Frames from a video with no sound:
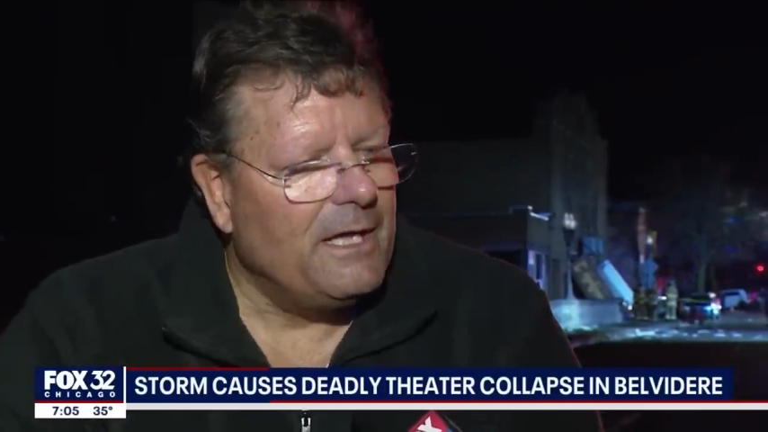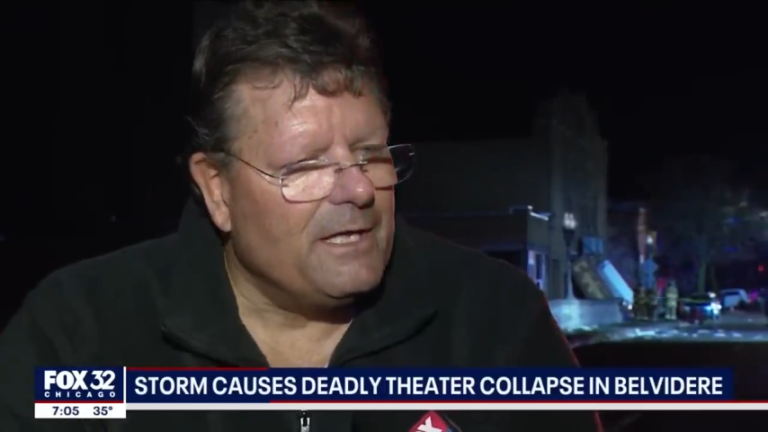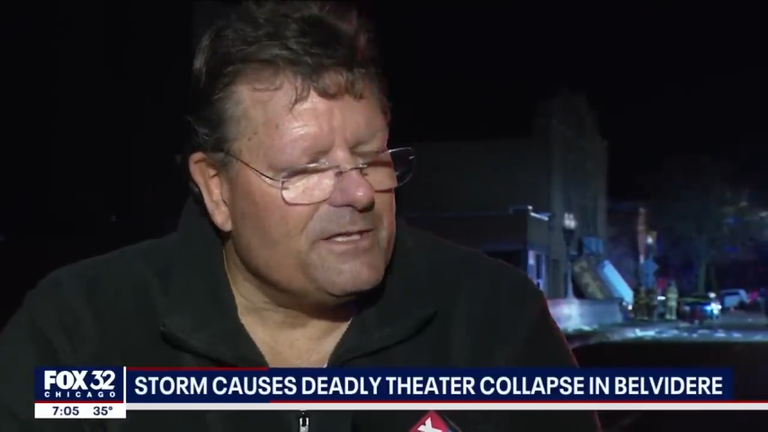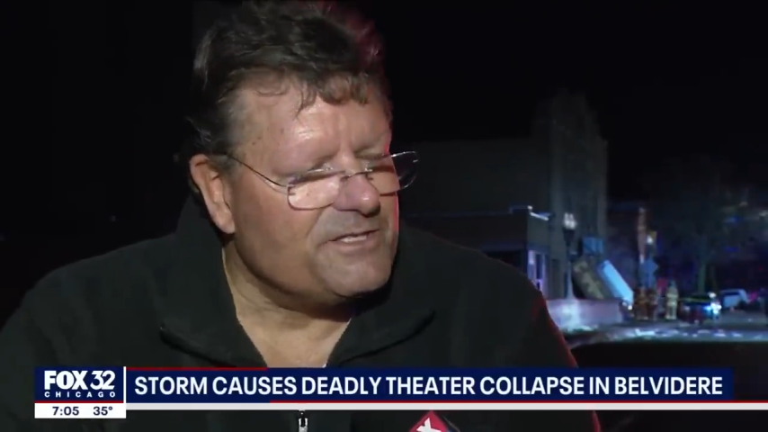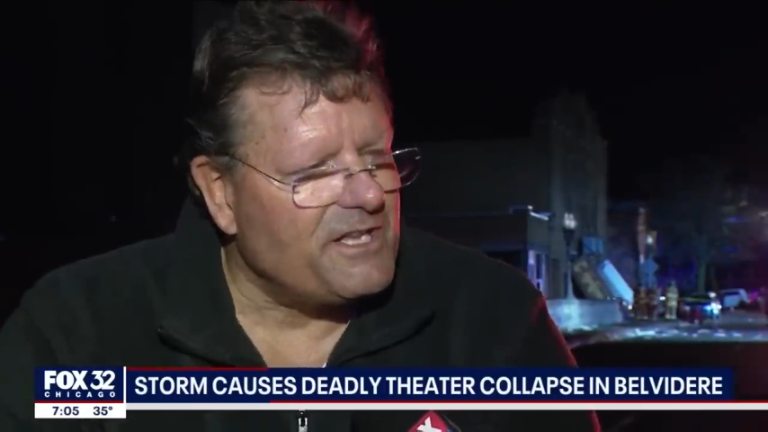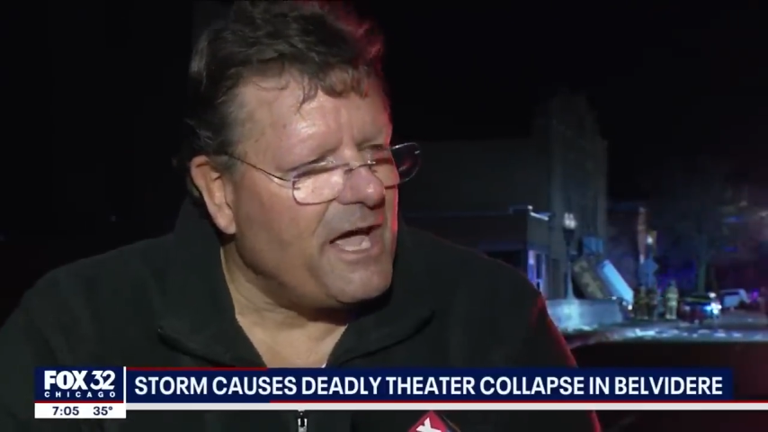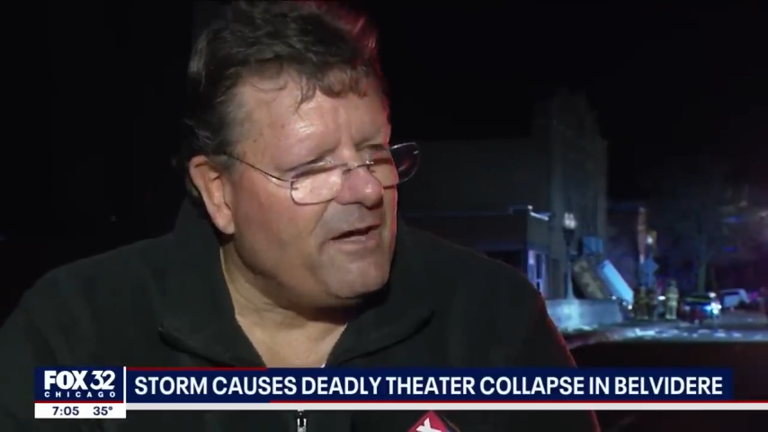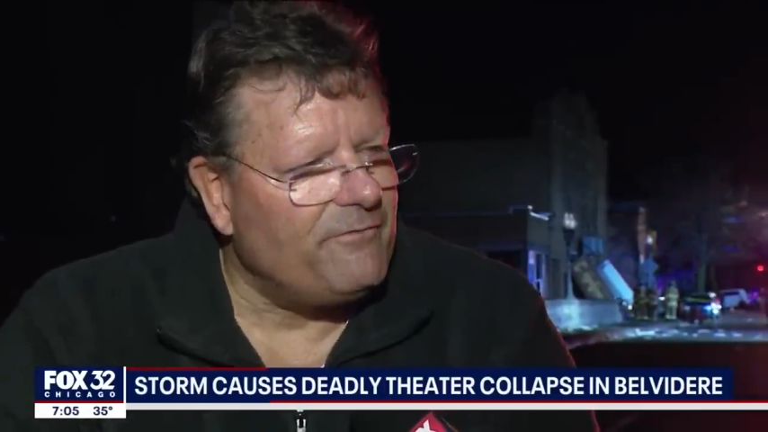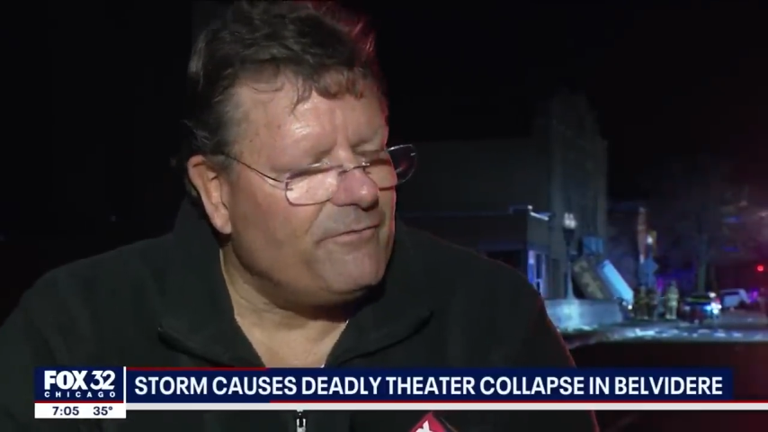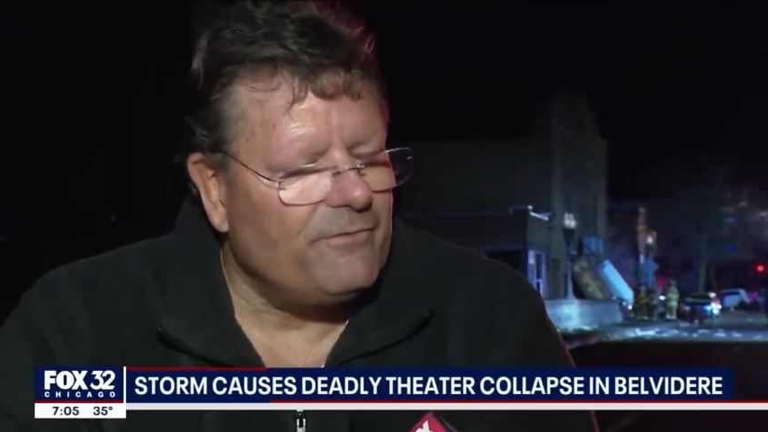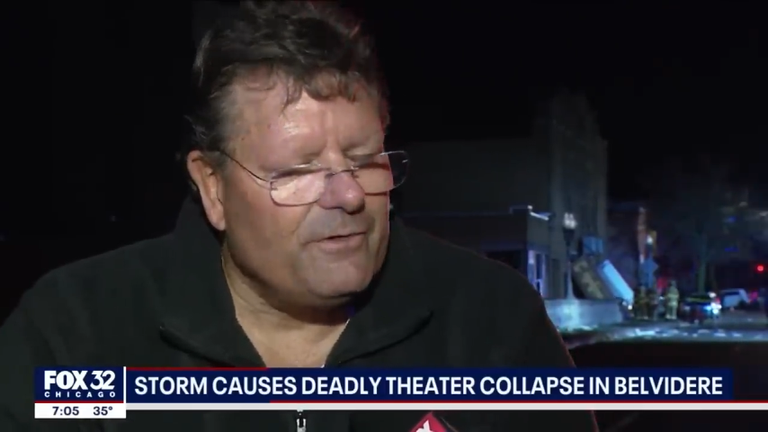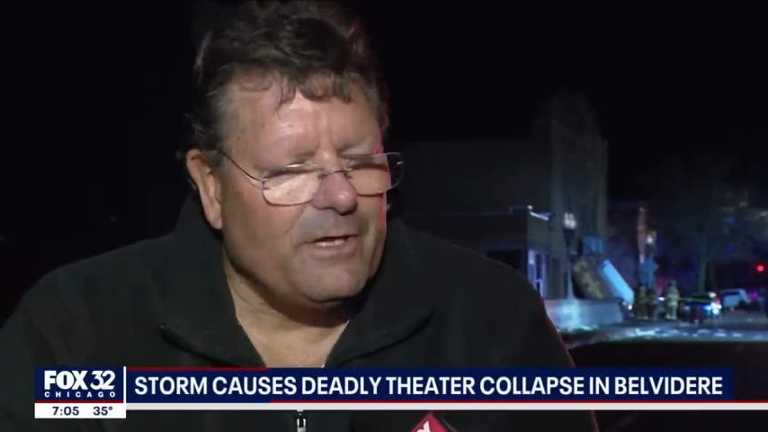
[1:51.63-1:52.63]
the
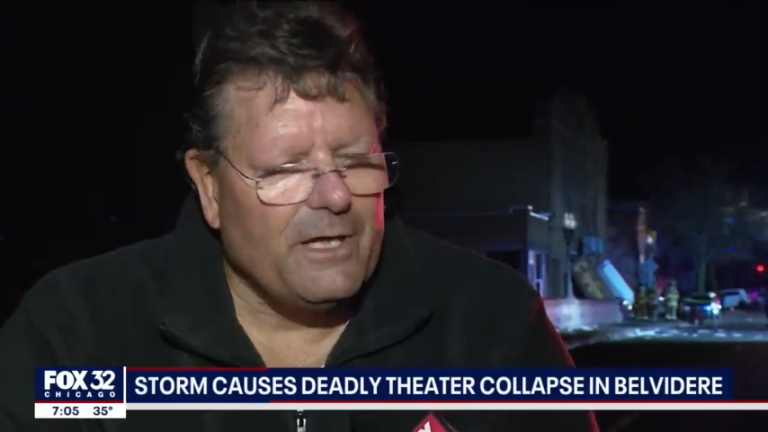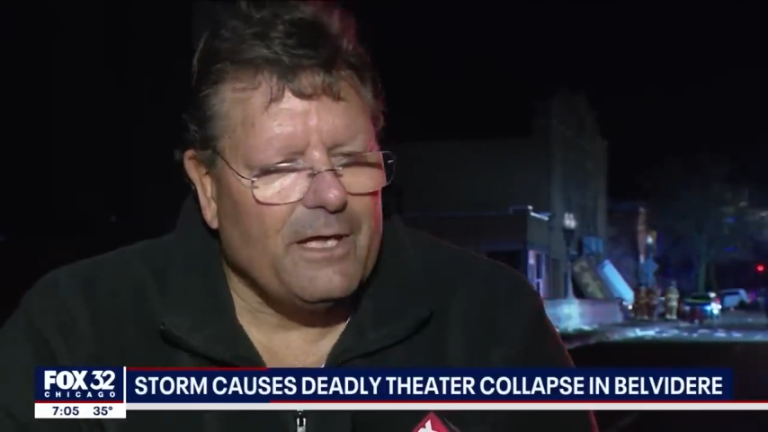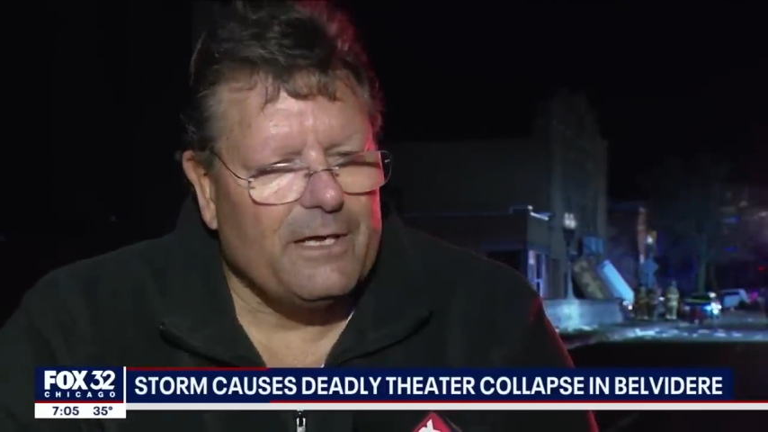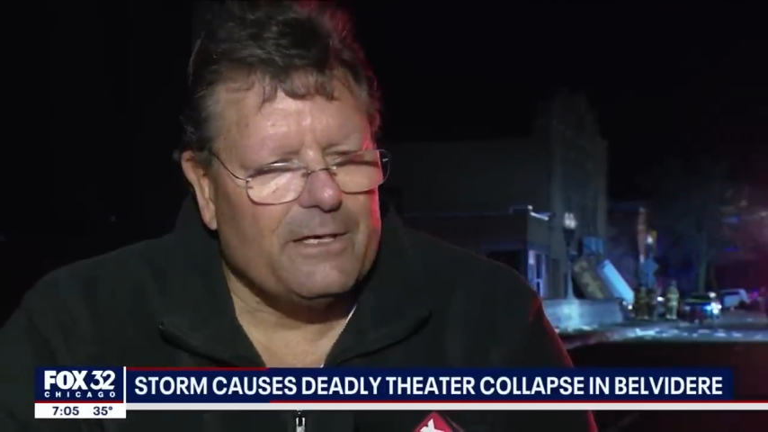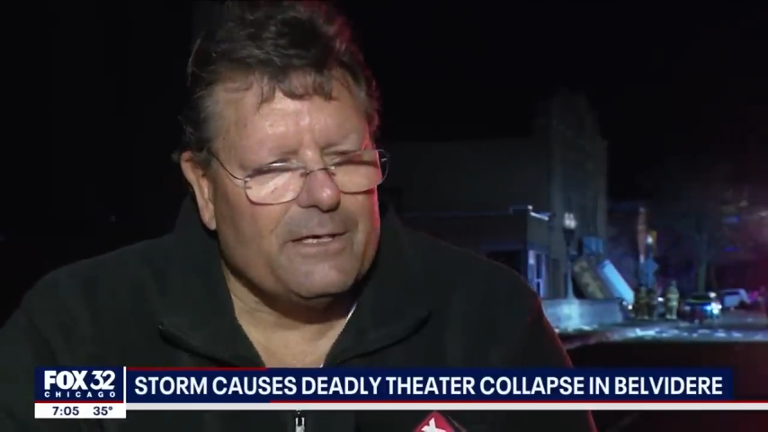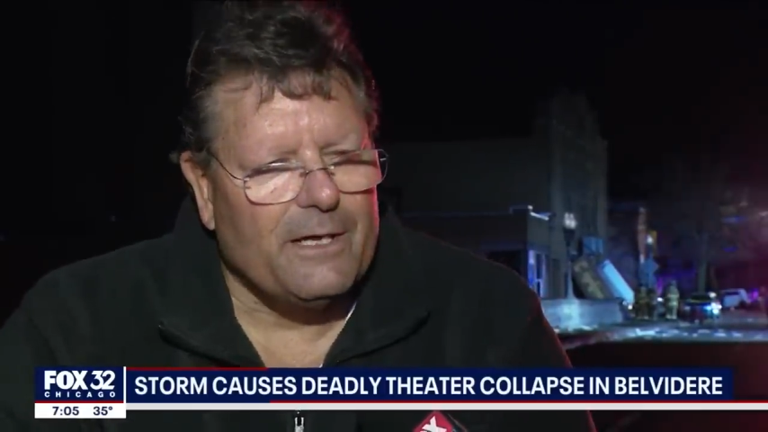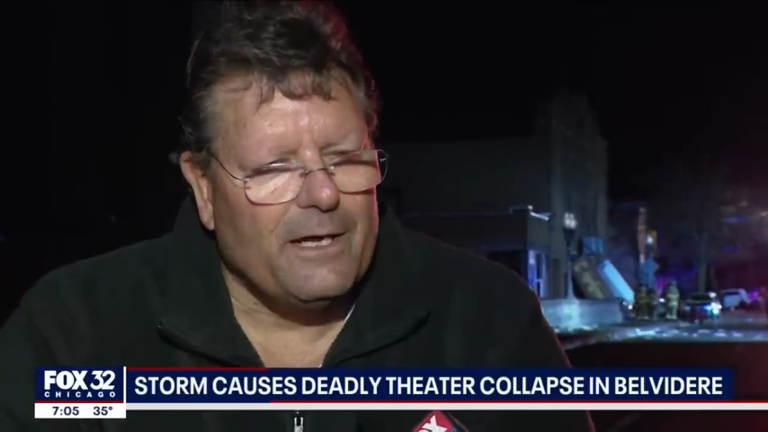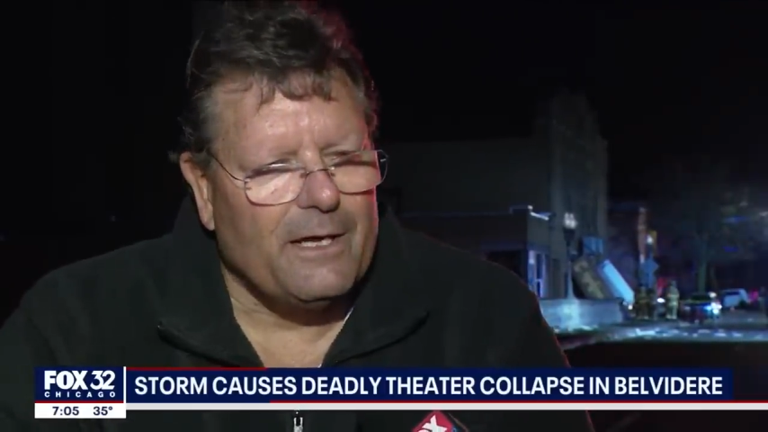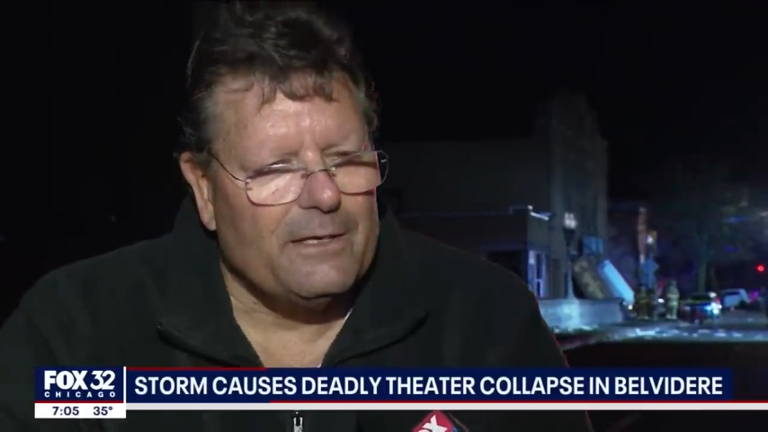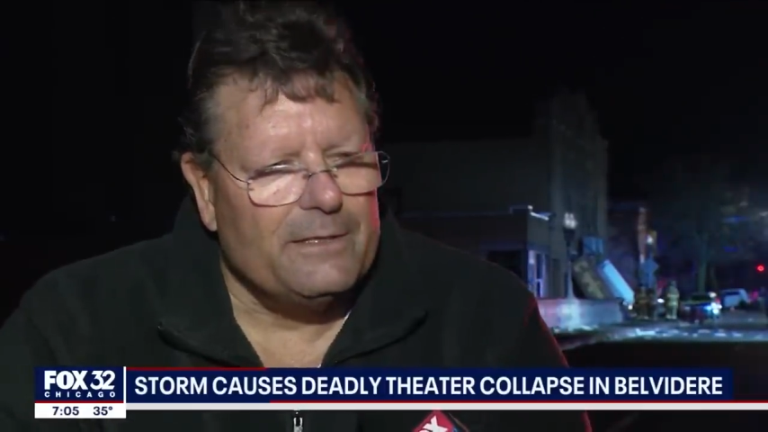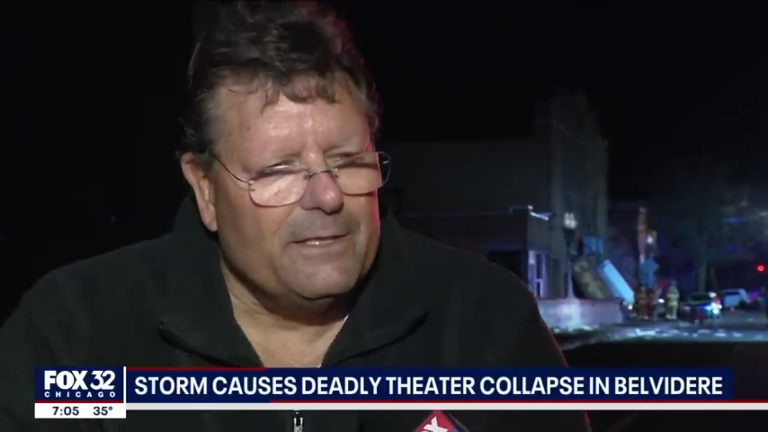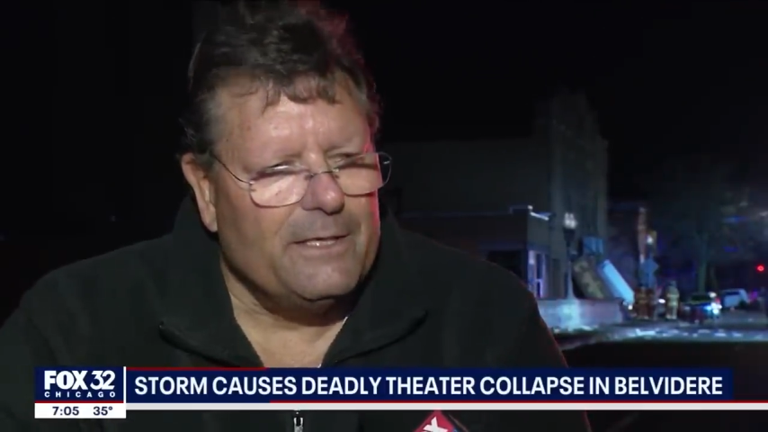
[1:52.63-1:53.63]
staff, and uh,